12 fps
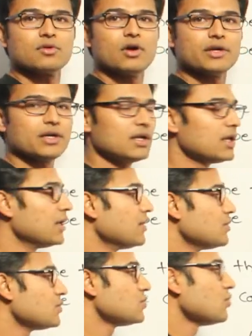Got it?
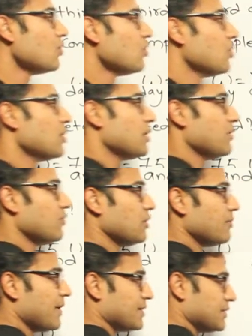So if
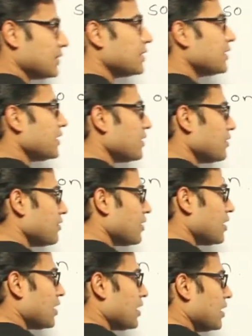you imagine here,
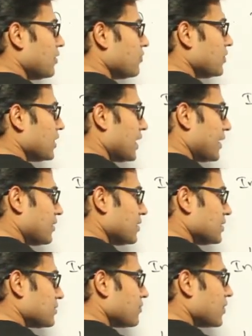if you
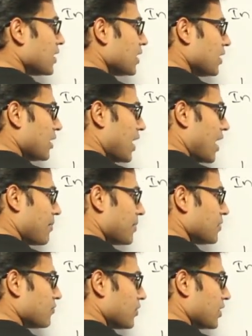let this way
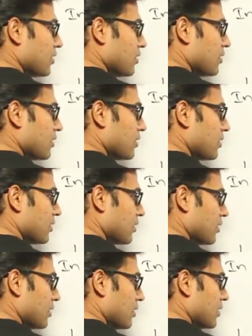happen for
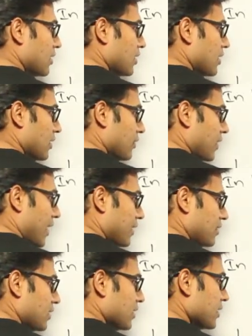
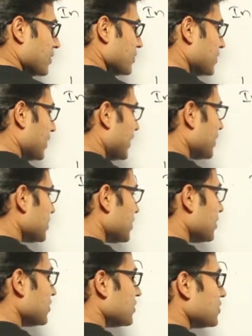9 turns, let
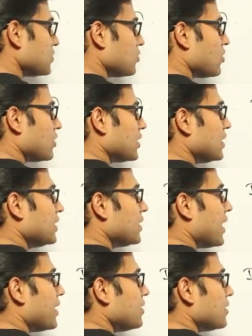us say this is totally
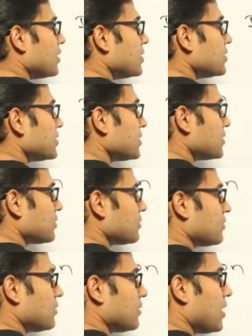9 turns.
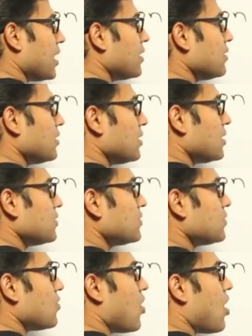9
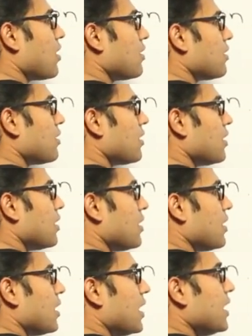turns or
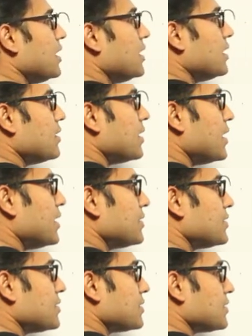18
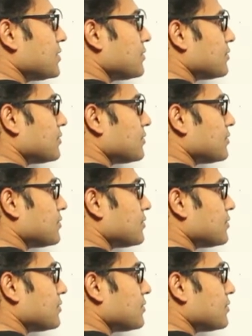days.